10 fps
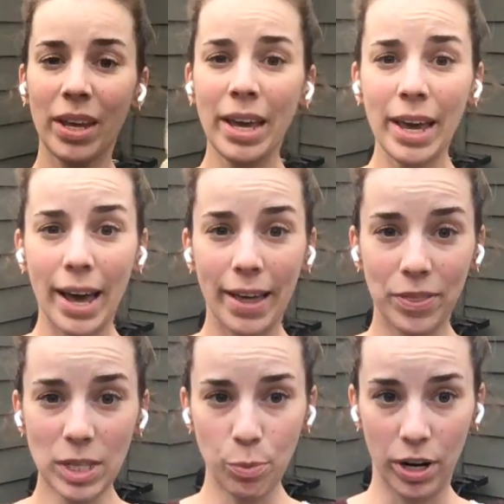At this
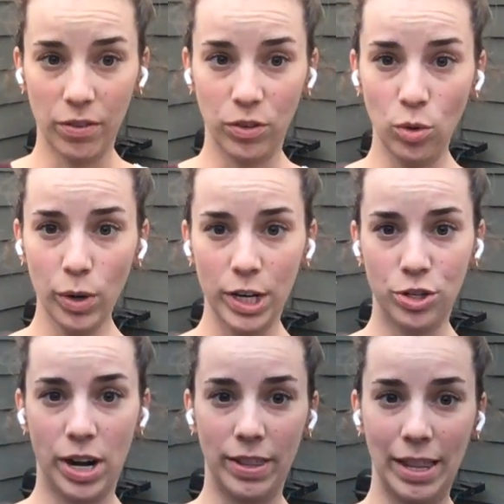point, if you want to try the
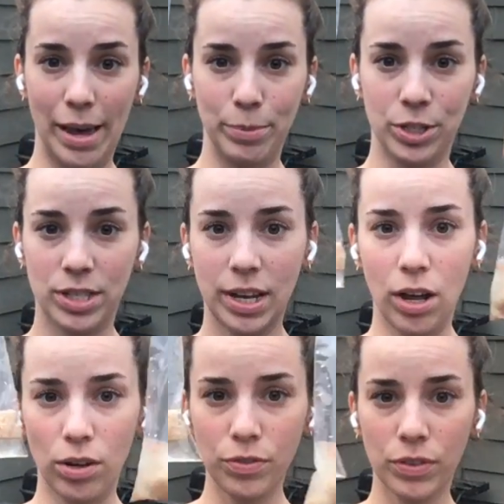lab
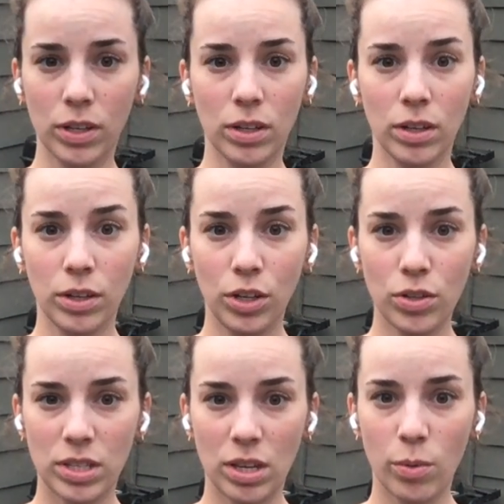yourself, you see
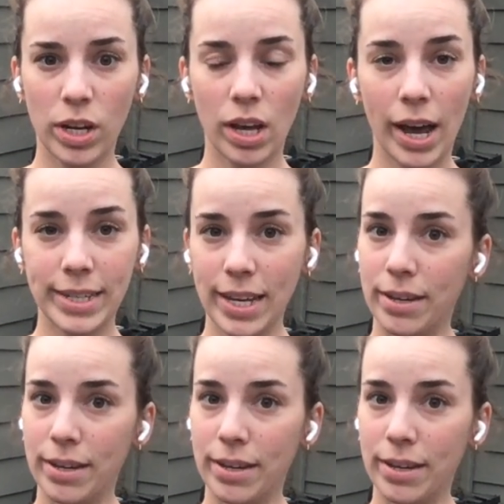what I did.